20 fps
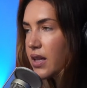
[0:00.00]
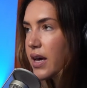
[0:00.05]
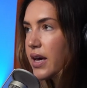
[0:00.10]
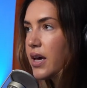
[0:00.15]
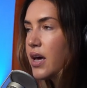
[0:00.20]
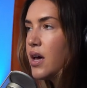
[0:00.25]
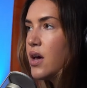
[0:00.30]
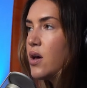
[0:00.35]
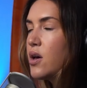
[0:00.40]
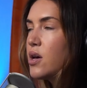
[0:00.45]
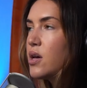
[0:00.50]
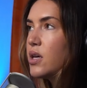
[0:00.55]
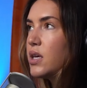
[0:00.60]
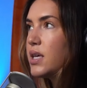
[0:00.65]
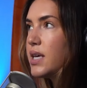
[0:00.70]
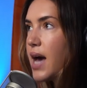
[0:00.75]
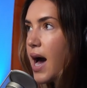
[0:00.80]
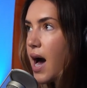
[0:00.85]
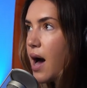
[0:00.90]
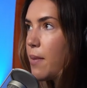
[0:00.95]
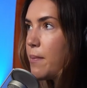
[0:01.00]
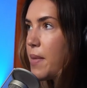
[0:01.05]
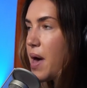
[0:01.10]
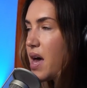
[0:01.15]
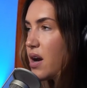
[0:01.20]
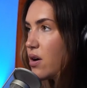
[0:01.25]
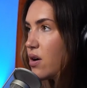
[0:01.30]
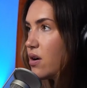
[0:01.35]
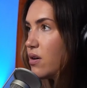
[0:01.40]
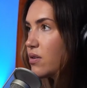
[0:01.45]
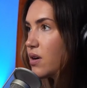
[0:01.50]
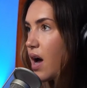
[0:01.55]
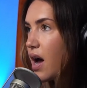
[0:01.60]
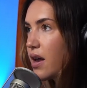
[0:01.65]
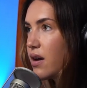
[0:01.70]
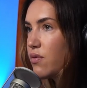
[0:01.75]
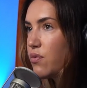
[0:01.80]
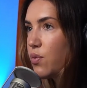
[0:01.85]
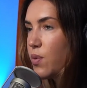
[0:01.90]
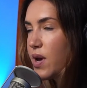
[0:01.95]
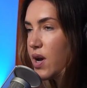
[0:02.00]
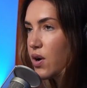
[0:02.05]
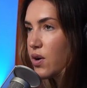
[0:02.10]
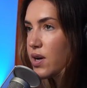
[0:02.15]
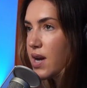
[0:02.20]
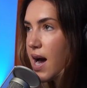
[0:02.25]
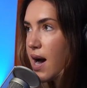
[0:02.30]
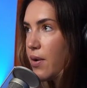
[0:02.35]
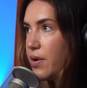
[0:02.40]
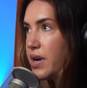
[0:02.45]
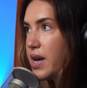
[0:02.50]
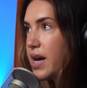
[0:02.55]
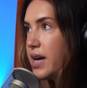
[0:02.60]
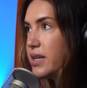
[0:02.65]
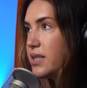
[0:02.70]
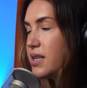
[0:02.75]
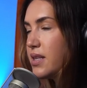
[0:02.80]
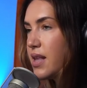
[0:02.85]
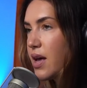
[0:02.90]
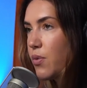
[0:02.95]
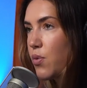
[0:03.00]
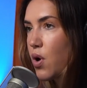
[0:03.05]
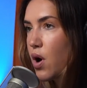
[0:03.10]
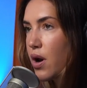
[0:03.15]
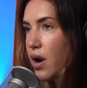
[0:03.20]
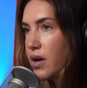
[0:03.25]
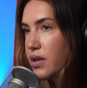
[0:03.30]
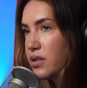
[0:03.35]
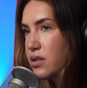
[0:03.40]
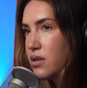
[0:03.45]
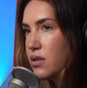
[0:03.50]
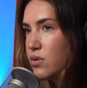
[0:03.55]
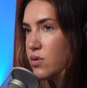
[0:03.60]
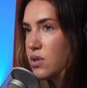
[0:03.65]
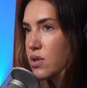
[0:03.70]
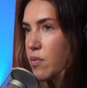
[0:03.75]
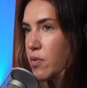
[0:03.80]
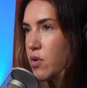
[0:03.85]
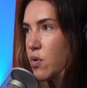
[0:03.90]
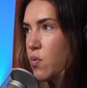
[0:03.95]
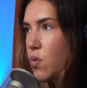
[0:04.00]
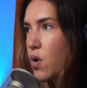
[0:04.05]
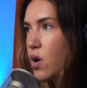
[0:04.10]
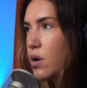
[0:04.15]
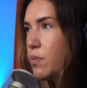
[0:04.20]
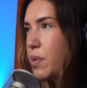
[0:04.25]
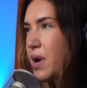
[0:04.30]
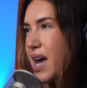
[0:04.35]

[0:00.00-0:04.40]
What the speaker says: Like, yeah, men are kind of weird nowadays and they want us to do some of the work,